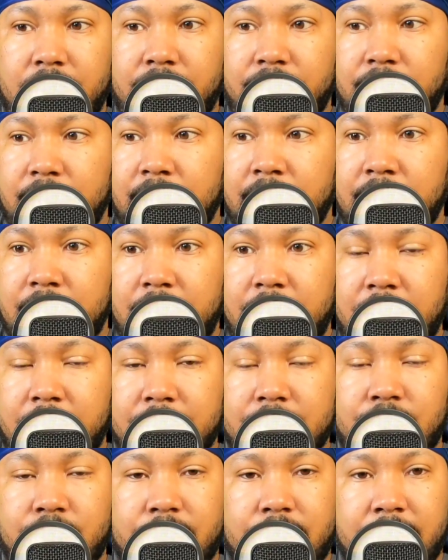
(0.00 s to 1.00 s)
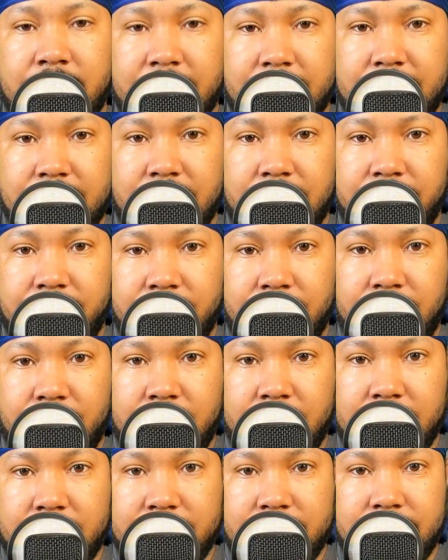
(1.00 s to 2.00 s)
It helps with itching for
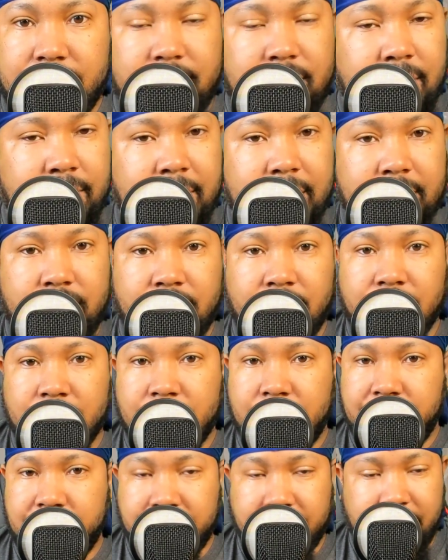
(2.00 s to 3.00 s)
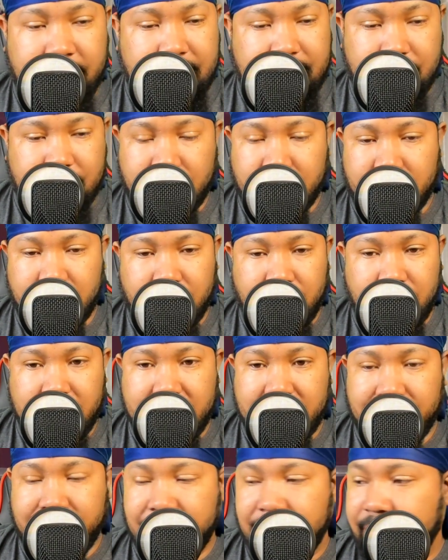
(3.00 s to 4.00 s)
one, something that you're going to experience going through
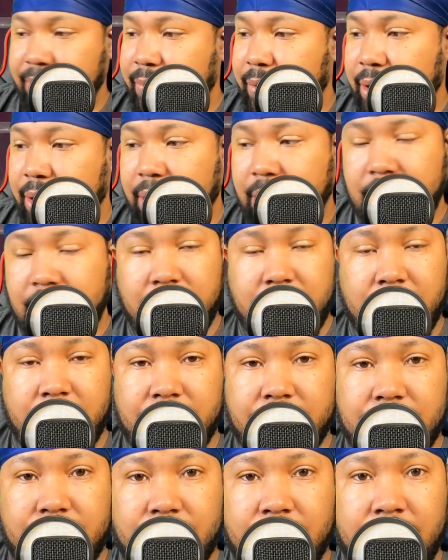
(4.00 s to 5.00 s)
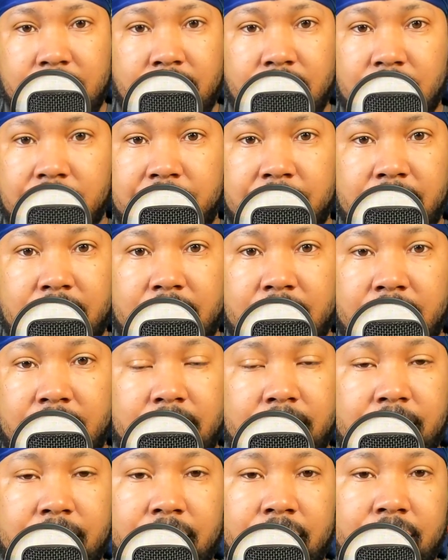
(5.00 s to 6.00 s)
waving. It helps, and you can put it
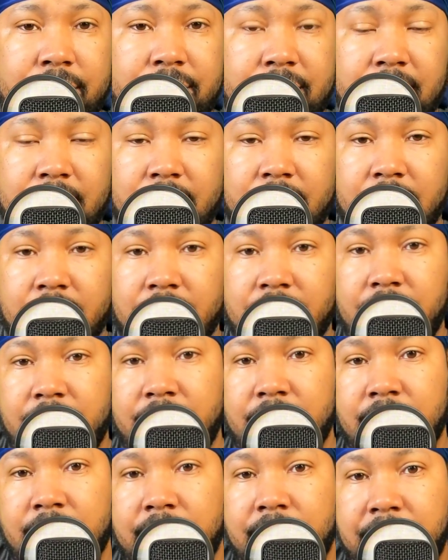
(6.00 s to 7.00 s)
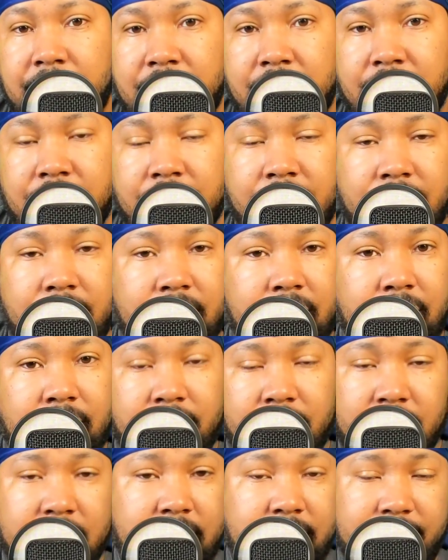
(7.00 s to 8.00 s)
on your skin, your beard,
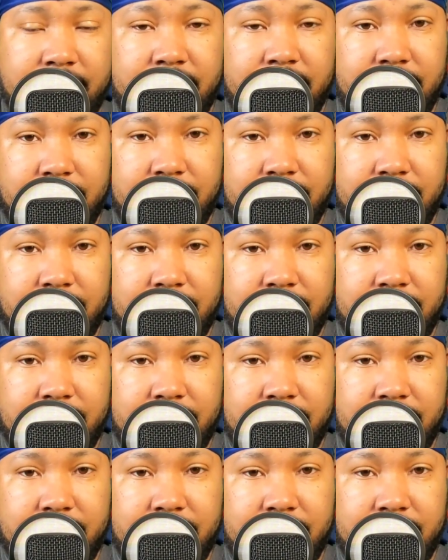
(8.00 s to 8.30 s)
wherever.